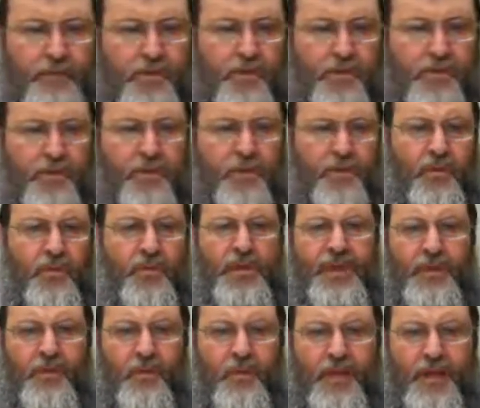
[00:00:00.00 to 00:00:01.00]
so
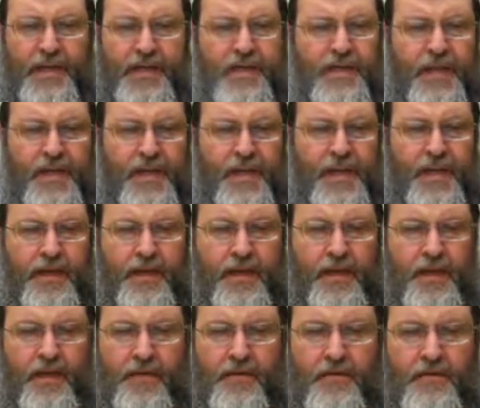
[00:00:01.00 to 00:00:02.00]
where where is there
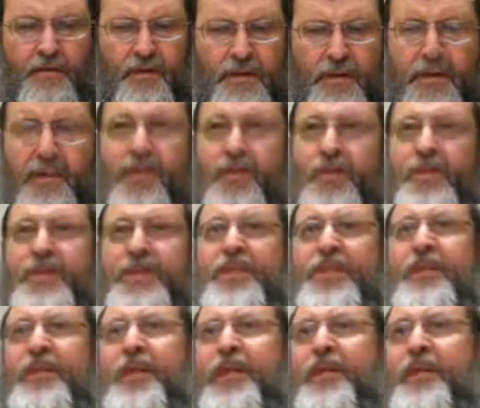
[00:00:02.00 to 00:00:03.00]
any hint of a
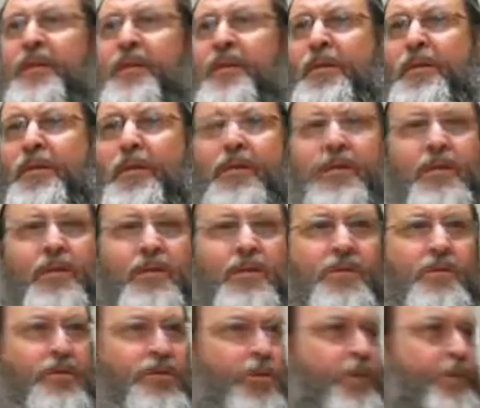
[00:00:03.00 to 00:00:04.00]
sin here?
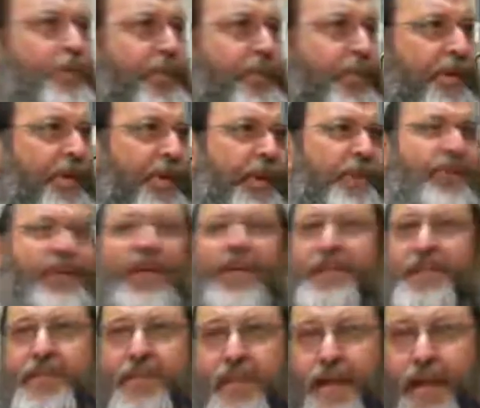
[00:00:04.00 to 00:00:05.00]
The Jewish people left Har
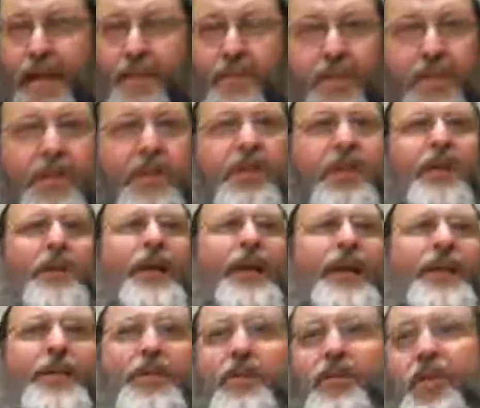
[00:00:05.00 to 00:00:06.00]
Sinai with the
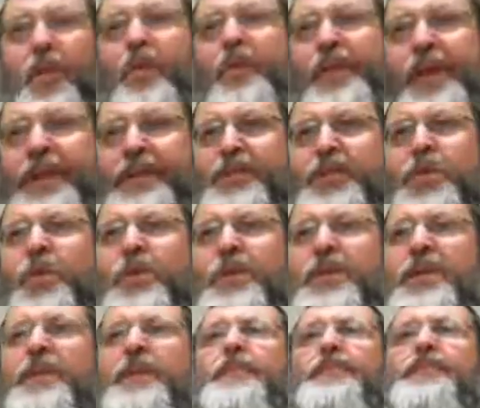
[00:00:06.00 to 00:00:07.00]
clouds of glory
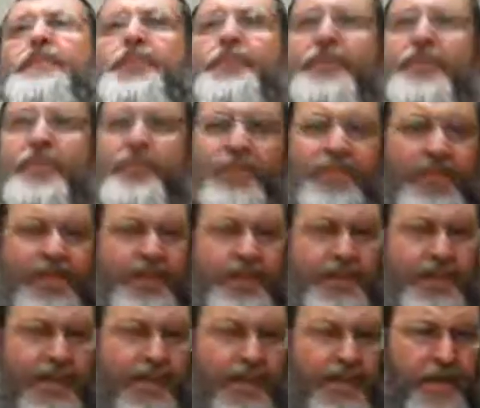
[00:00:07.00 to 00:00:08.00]
escorting them. Doesn't
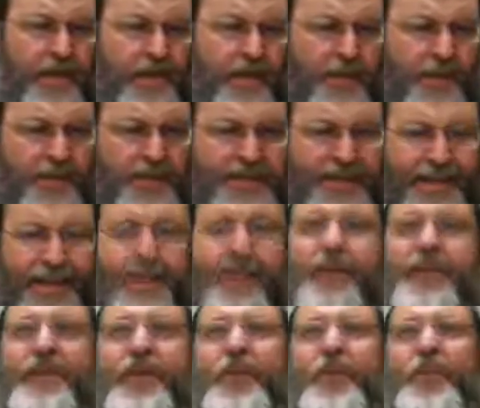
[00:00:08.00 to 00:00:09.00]
sound like there was
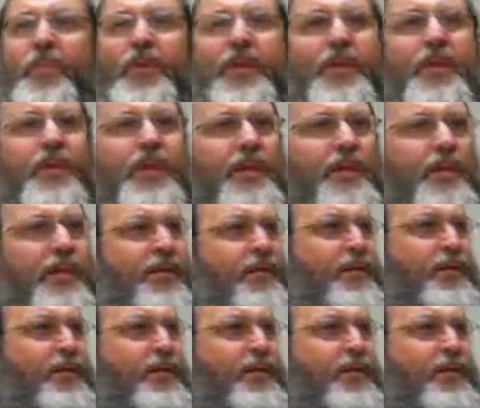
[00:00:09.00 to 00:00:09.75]
anything terribly... Uh,